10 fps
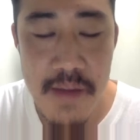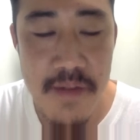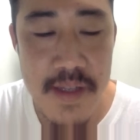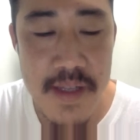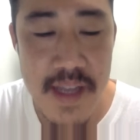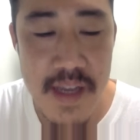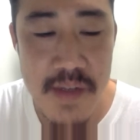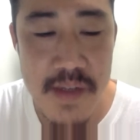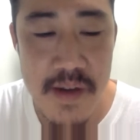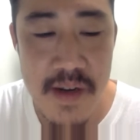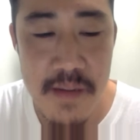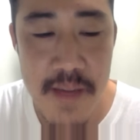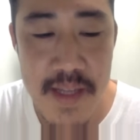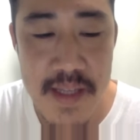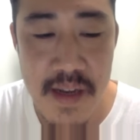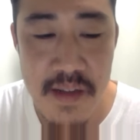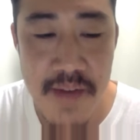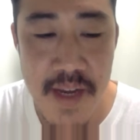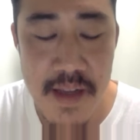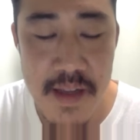friends and I, we started a men's
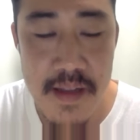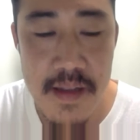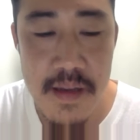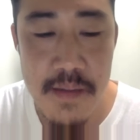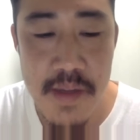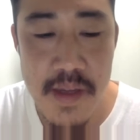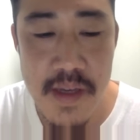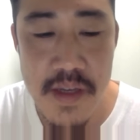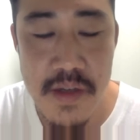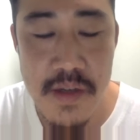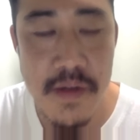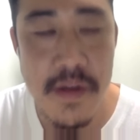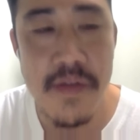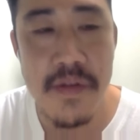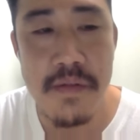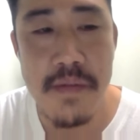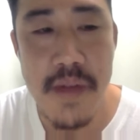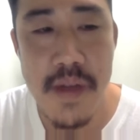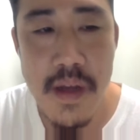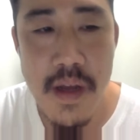nonviolent communication learning group.